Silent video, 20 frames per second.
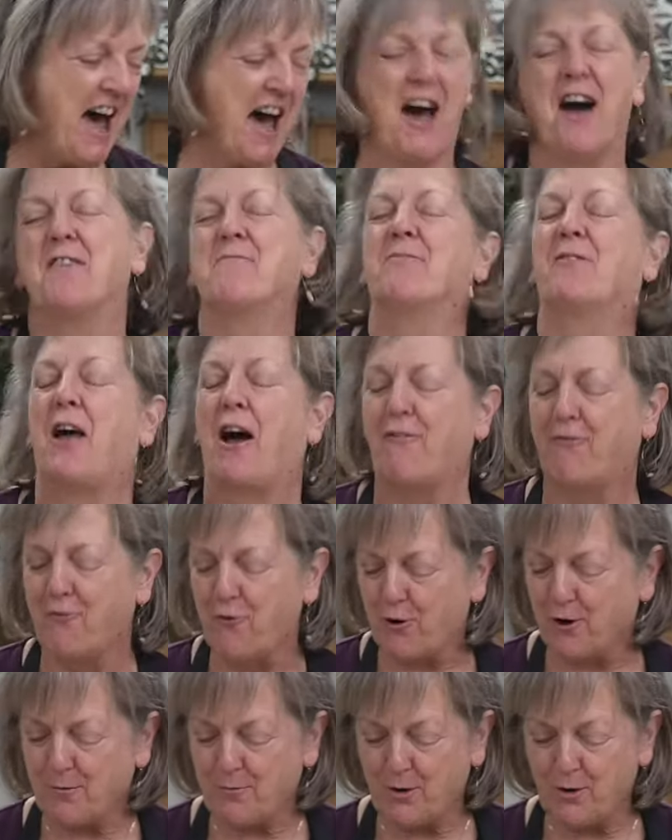
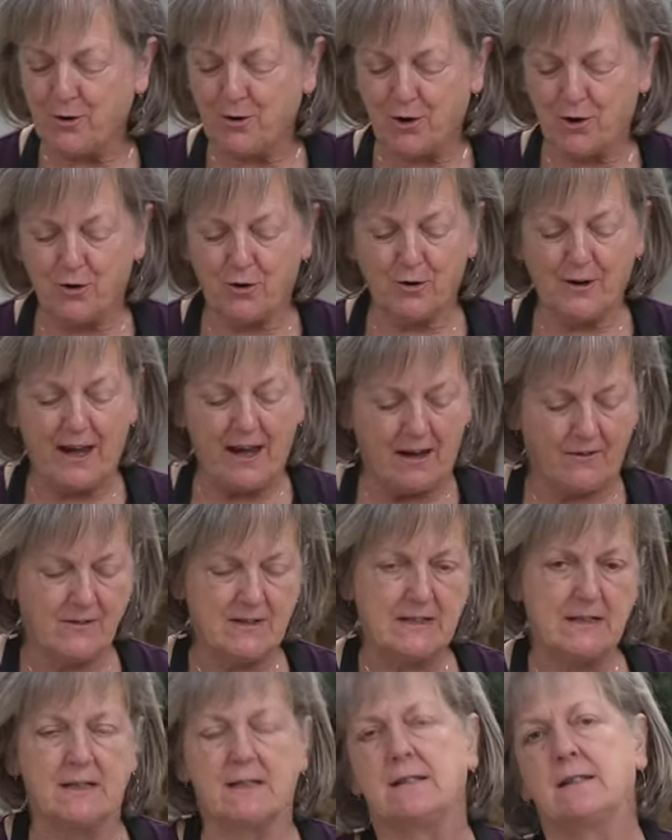affordable little
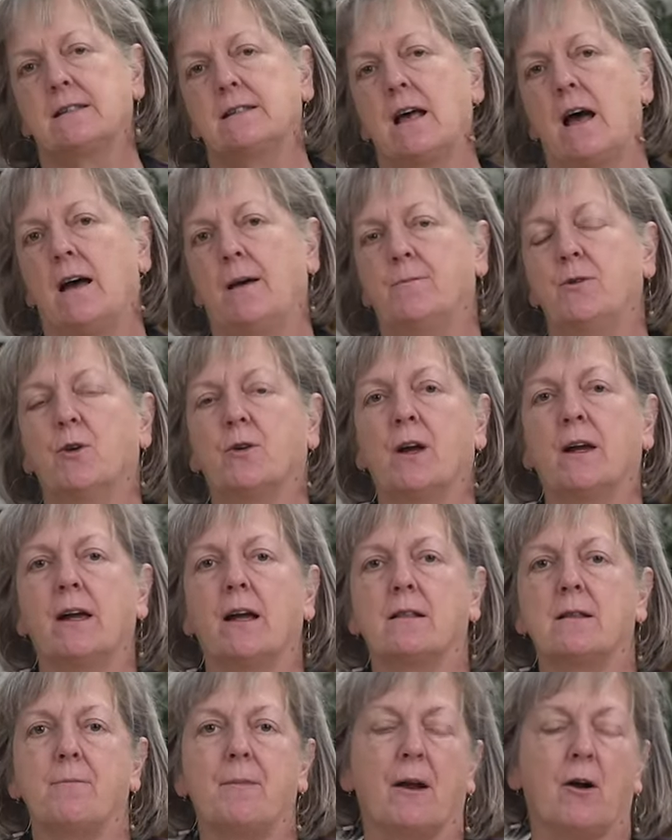canvases. You can
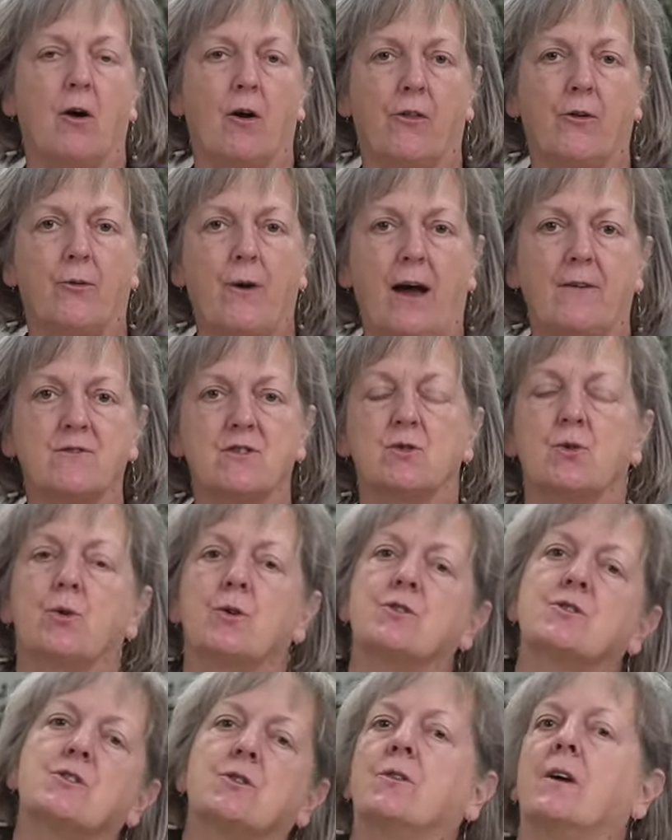get them at all the craft
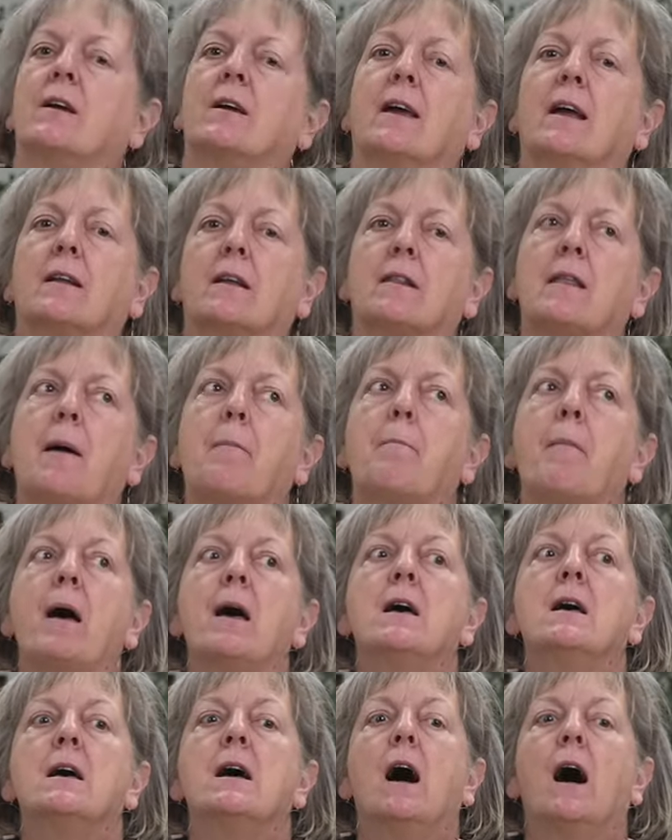stores. You can get them
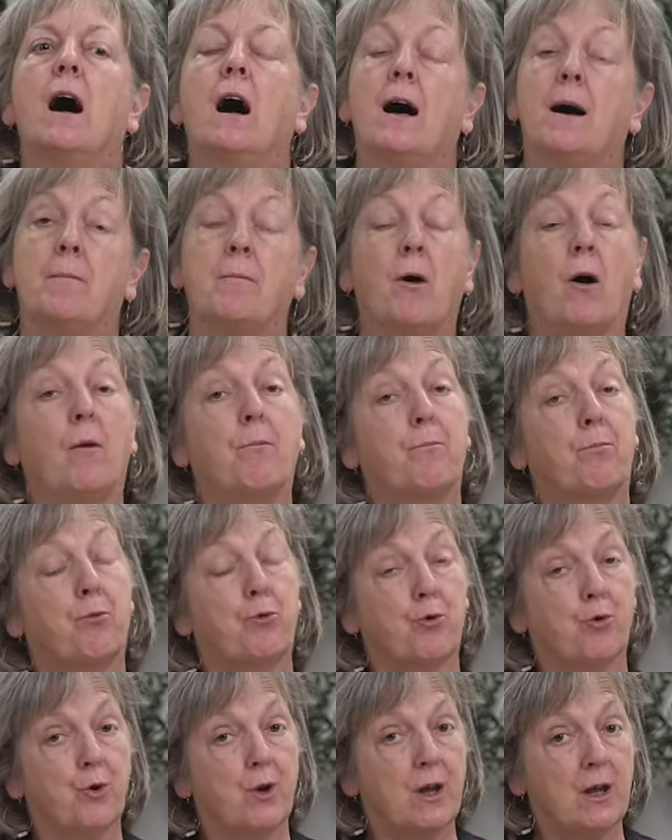
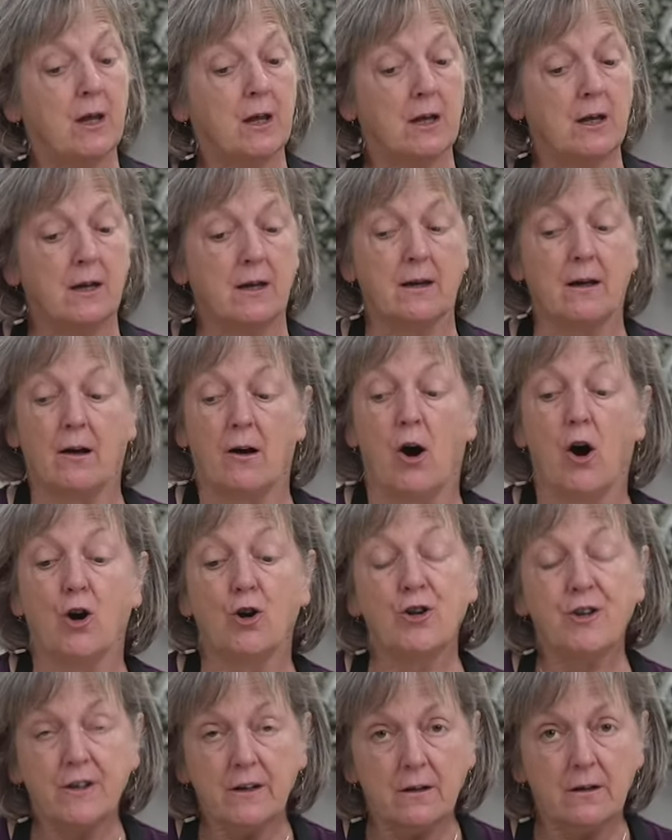
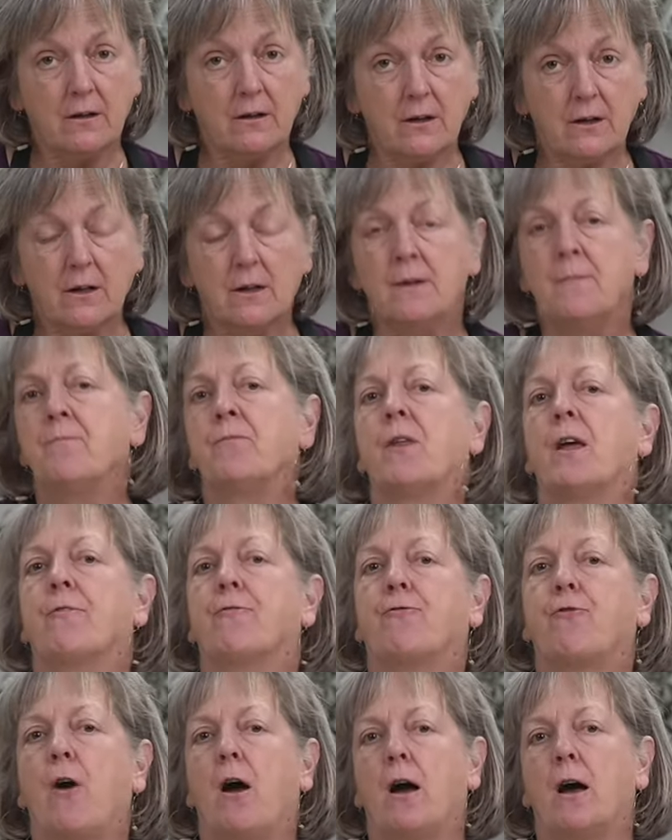pre-arted
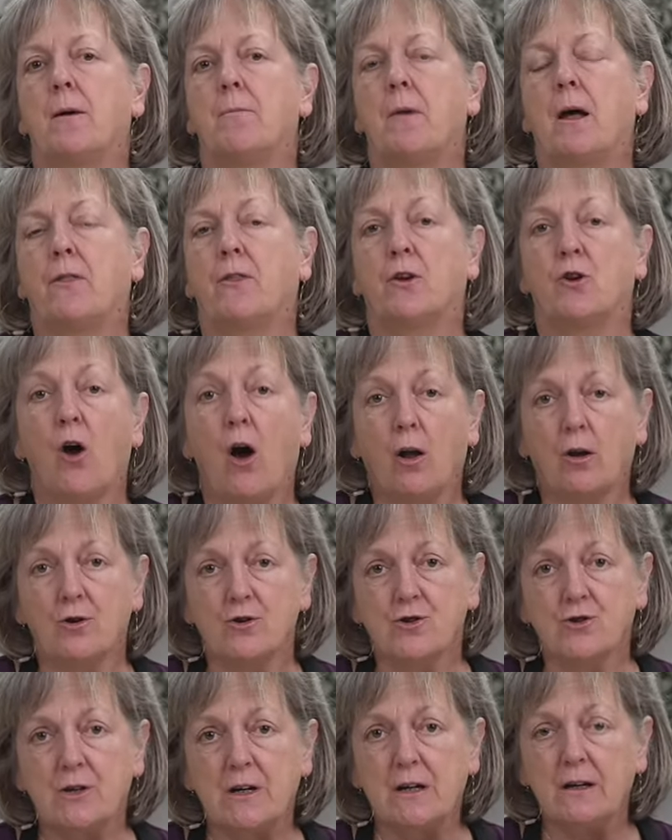from the
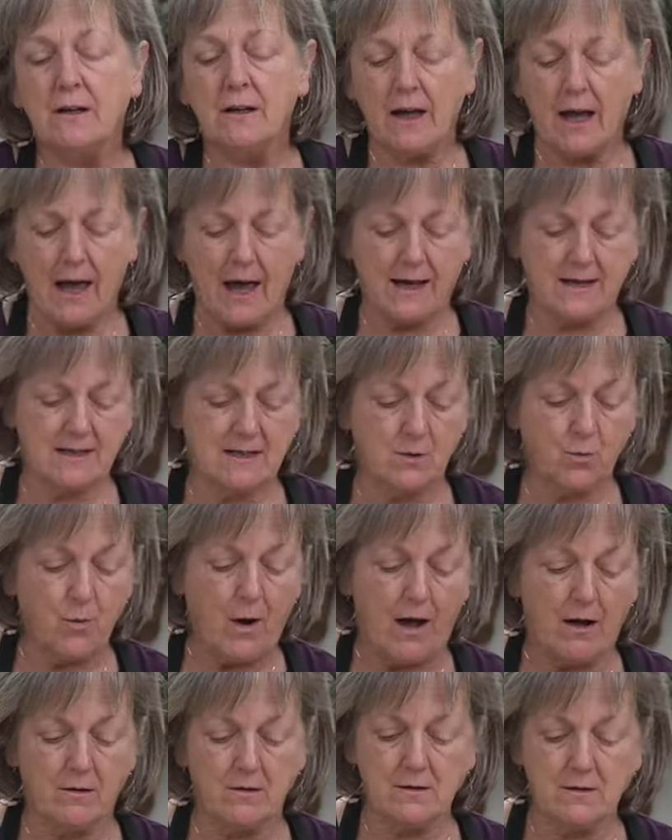Dollar Tree as
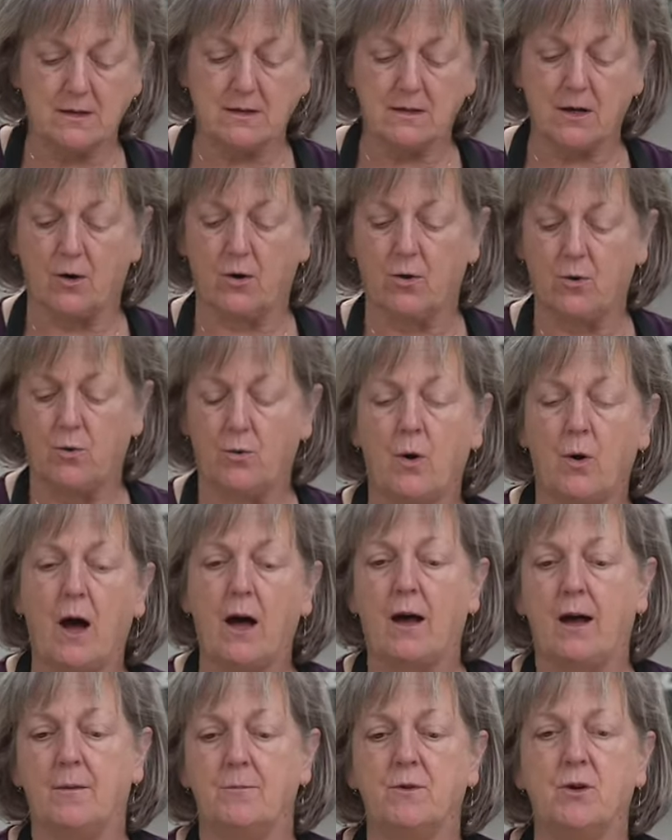well.
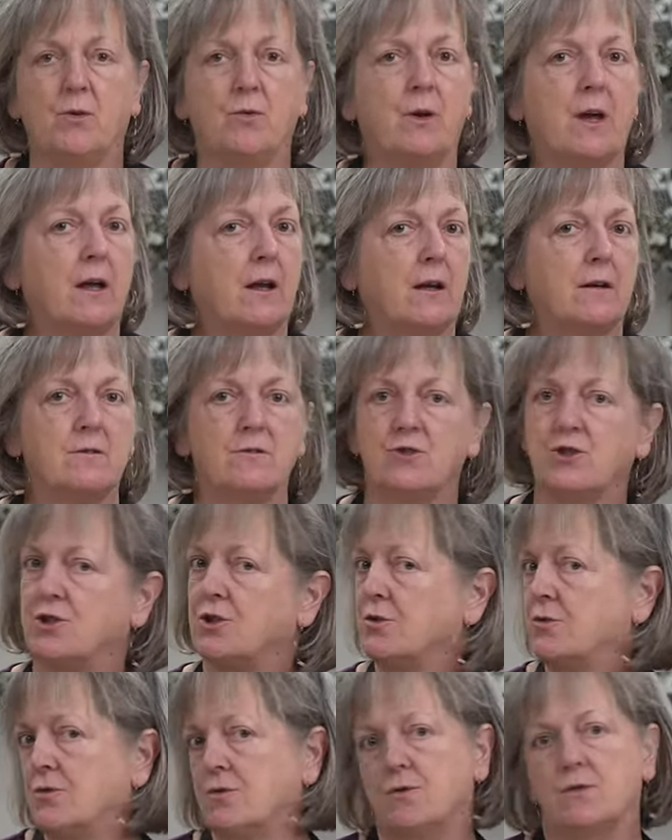So you can
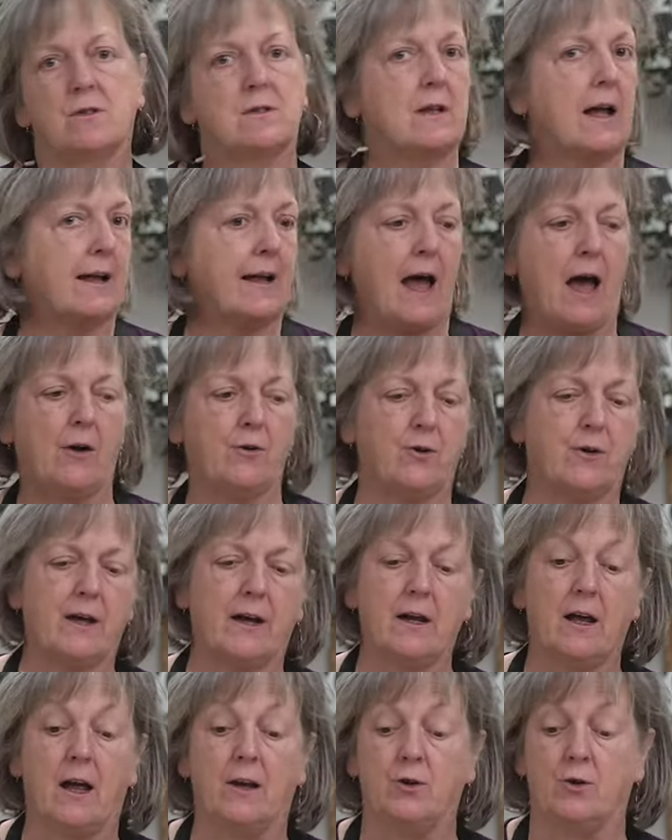choose like how you
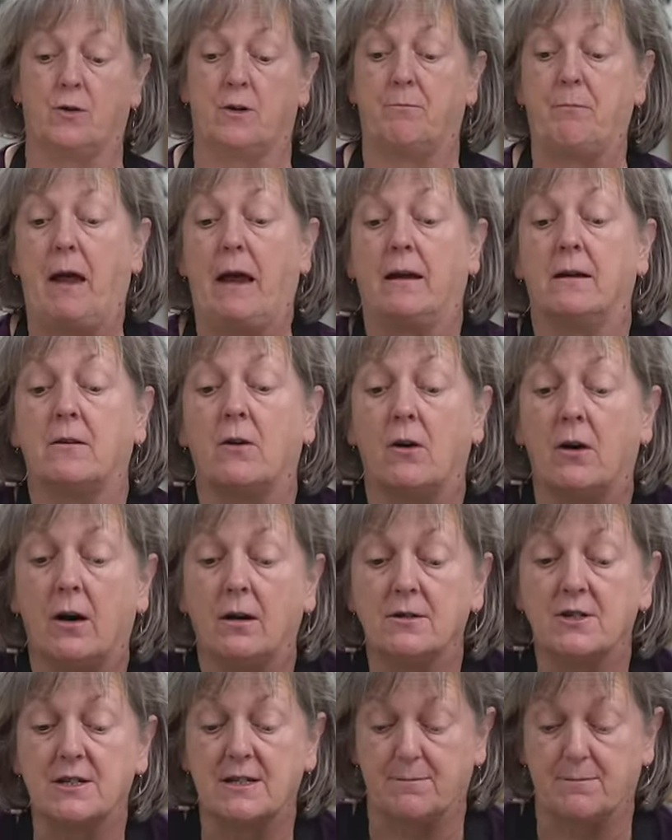get it, and you could paint on